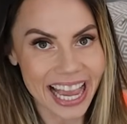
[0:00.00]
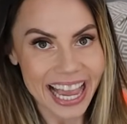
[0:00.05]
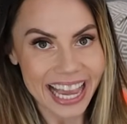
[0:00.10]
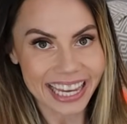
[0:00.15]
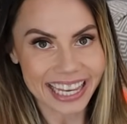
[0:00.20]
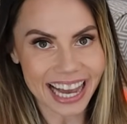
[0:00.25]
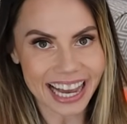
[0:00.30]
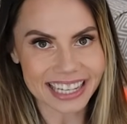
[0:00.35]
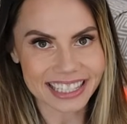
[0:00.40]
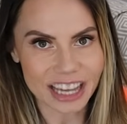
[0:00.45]

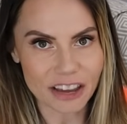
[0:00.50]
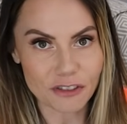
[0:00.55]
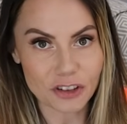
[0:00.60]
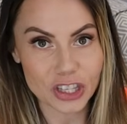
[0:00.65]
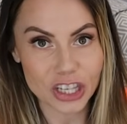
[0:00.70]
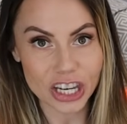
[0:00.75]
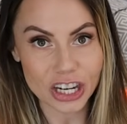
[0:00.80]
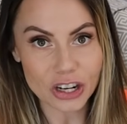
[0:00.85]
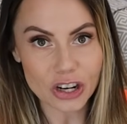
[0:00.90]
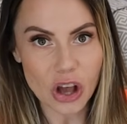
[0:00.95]
Guys, if you
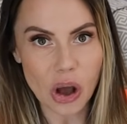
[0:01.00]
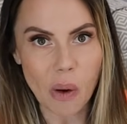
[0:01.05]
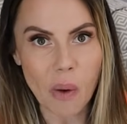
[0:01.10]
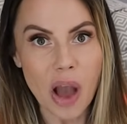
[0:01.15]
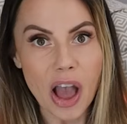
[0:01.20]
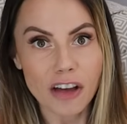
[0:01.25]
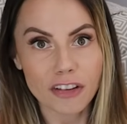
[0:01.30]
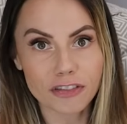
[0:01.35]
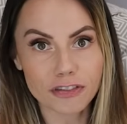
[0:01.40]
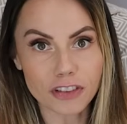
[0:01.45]
didn't know,
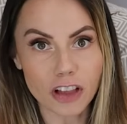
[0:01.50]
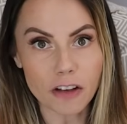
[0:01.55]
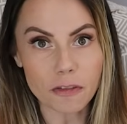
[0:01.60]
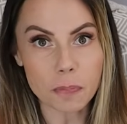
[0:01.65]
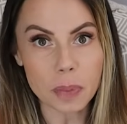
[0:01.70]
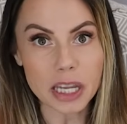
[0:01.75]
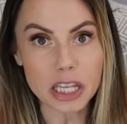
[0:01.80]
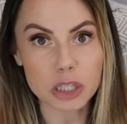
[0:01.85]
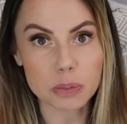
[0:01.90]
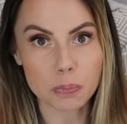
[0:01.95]

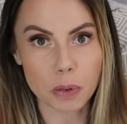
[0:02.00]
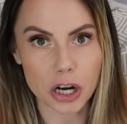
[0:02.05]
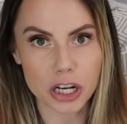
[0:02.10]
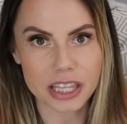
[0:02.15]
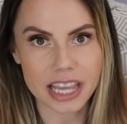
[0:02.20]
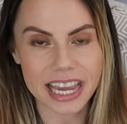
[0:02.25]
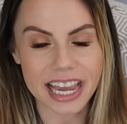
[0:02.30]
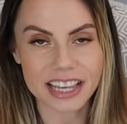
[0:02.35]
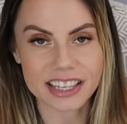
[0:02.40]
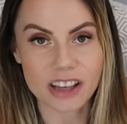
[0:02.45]
Fluffbean's
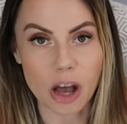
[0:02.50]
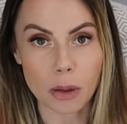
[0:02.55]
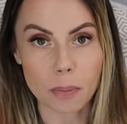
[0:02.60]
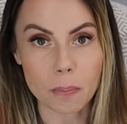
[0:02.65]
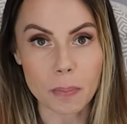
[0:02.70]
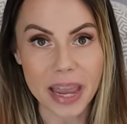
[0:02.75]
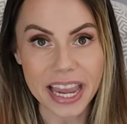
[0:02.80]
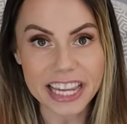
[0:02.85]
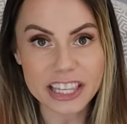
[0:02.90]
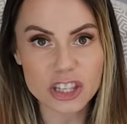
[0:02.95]
birthday is on
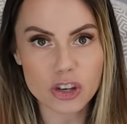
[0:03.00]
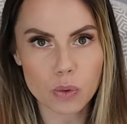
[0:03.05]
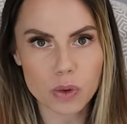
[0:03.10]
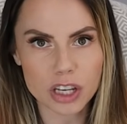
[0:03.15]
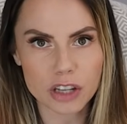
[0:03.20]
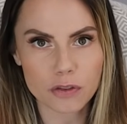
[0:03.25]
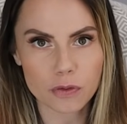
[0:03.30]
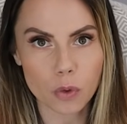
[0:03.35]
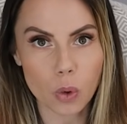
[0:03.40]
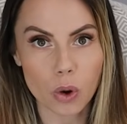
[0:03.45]
May
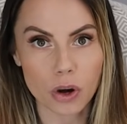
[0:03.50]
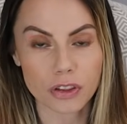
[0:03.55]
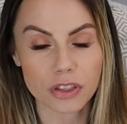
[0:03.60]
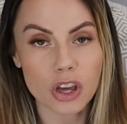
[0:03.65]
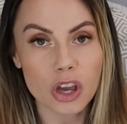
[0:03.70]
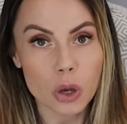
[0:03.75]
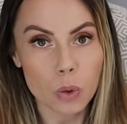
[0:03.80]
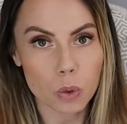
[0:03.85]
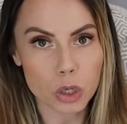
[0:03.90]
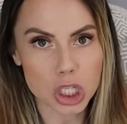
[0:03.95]
24th,
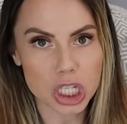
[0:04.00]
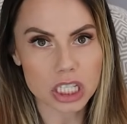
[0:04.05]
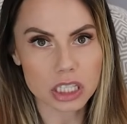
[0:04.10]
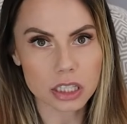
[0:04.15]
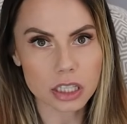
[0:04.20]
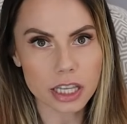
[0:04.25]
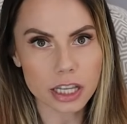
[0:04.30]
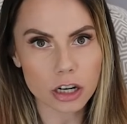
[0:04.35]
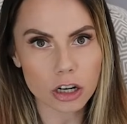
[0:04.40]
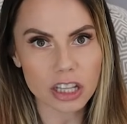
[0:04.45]
which is
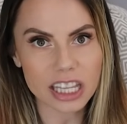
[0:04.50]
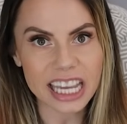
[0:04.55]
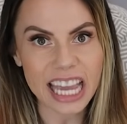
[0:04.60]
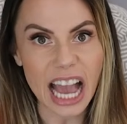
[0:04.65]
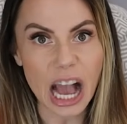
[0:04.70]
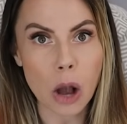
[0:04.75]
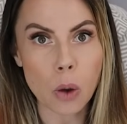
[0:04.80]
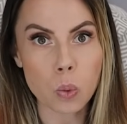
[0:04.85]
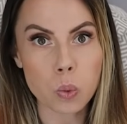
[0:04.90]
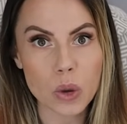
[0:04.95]
literally
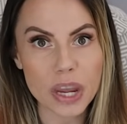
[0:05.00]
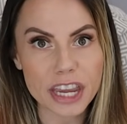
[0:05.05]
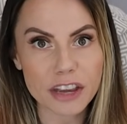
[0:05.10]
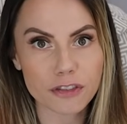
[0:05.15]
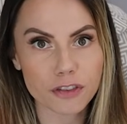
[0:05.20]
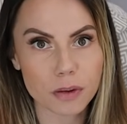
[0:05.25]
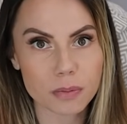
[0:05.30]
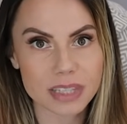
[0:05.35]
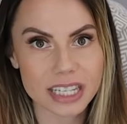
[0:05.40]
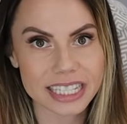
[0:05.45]
a week
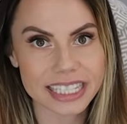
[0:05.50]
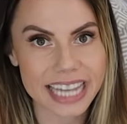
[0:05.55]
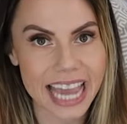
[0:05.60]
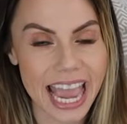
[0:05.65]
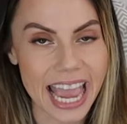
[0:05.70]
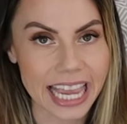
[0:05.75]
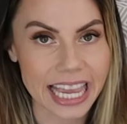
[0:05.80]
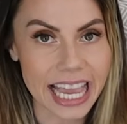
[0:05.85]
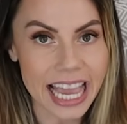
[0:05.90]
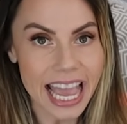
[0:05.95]
from
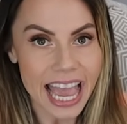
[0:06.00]
today.